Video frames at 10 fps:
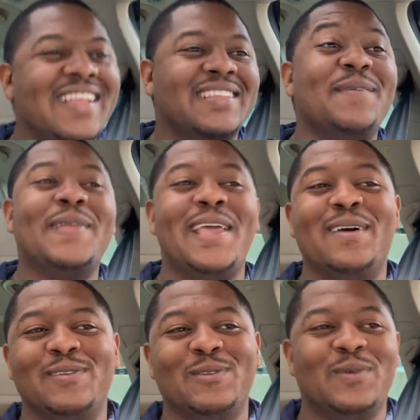Some of the
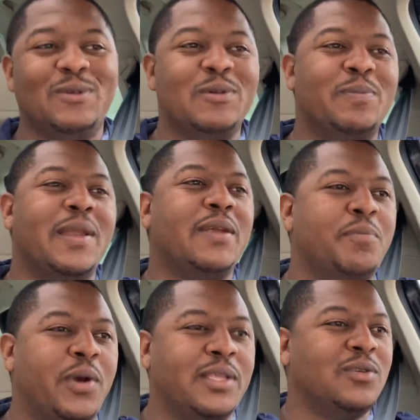elders want you to pray,
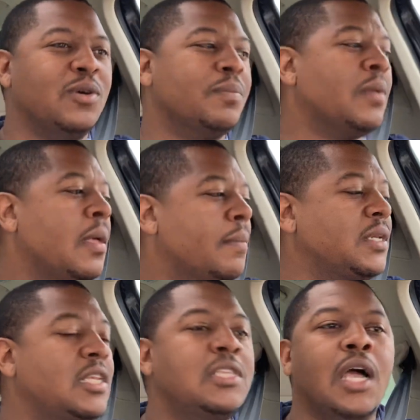pray to them,
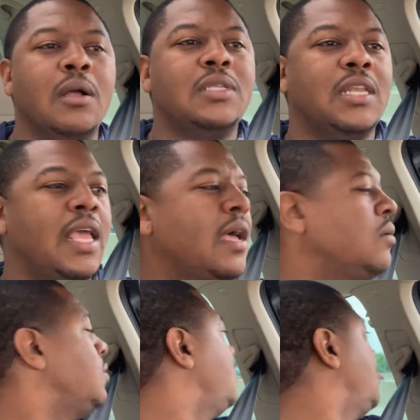but she talked to the
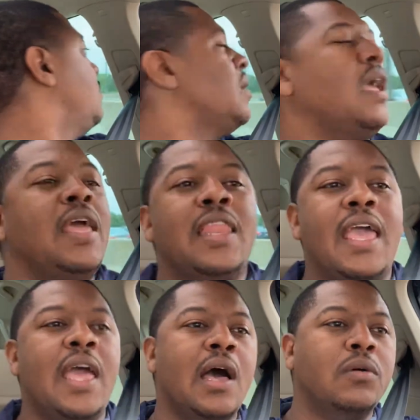elders, and
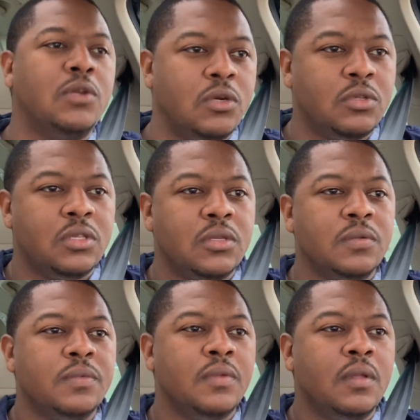the elders,
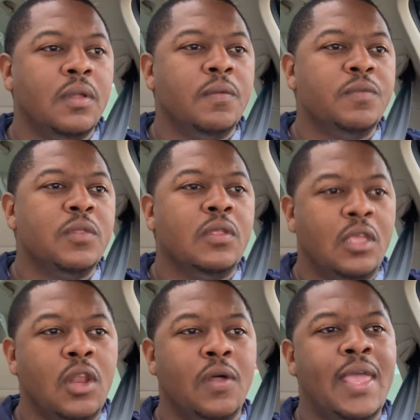
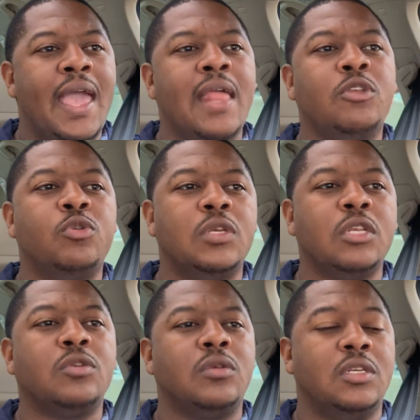you know, they had a
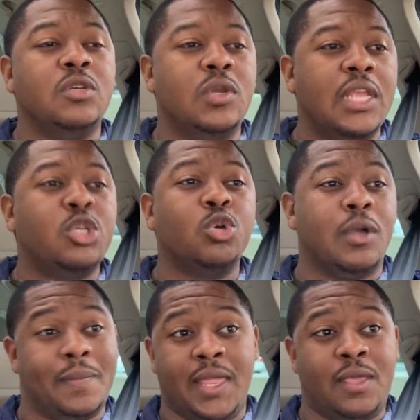judi judicial
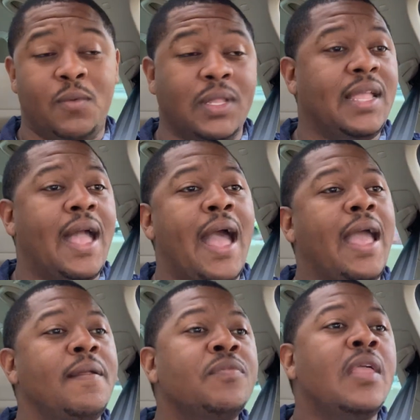committee with the
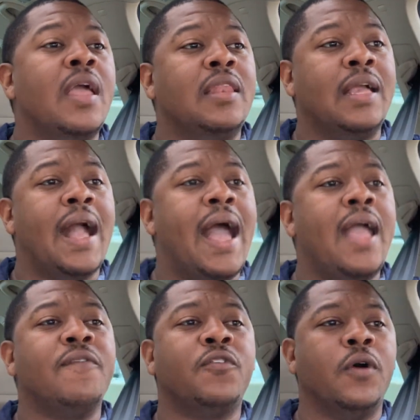guy. The
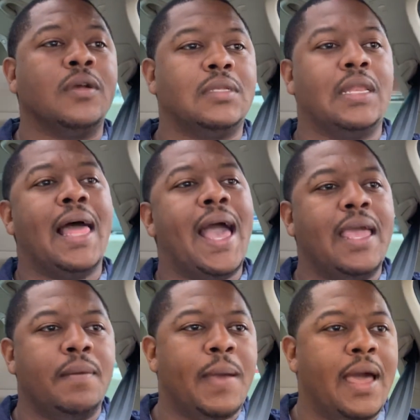guy, of course,
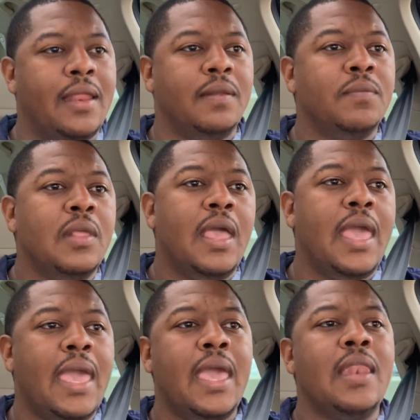lied about it,
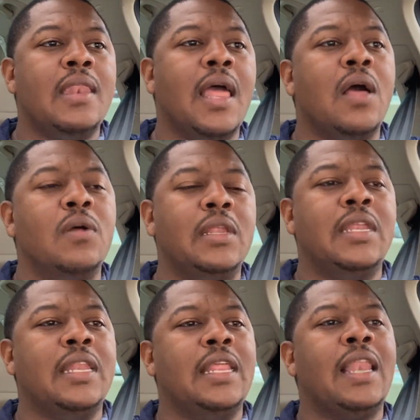and not only
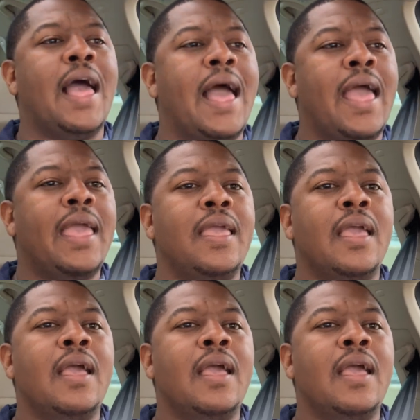did he lie,